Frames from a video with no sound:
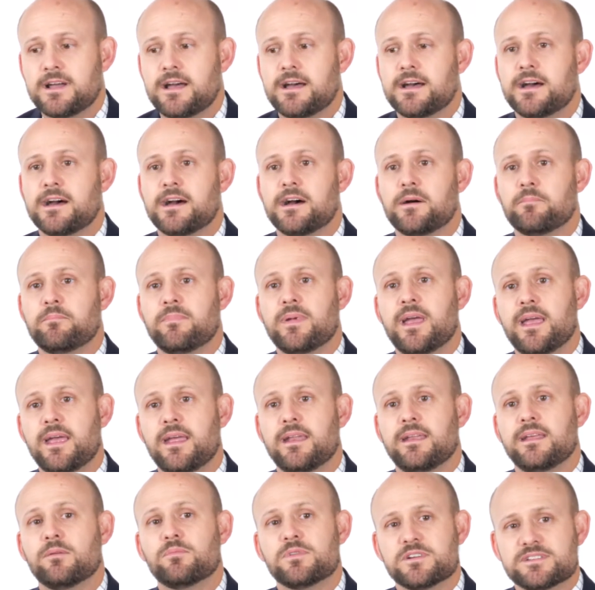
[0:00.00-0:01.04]
Um,
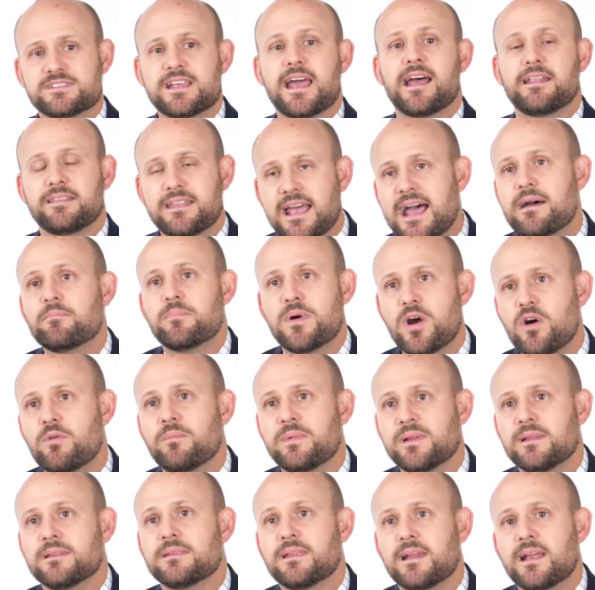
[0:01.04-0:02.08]
and it was at that
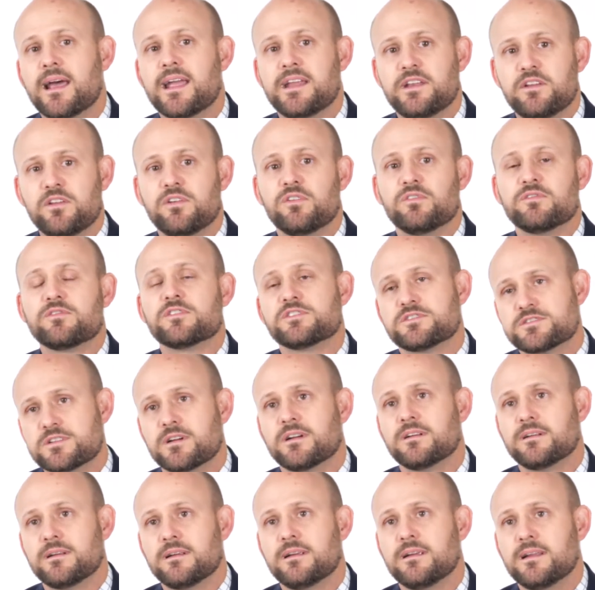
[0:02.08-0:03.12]
moment that I knew for
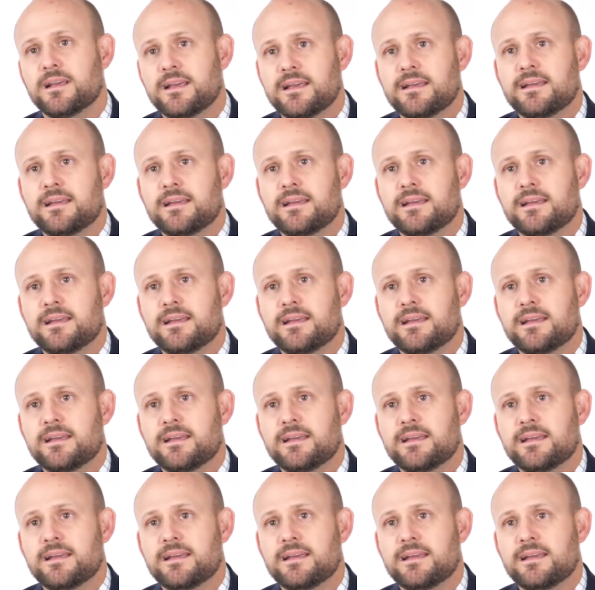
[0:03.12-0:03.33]
certain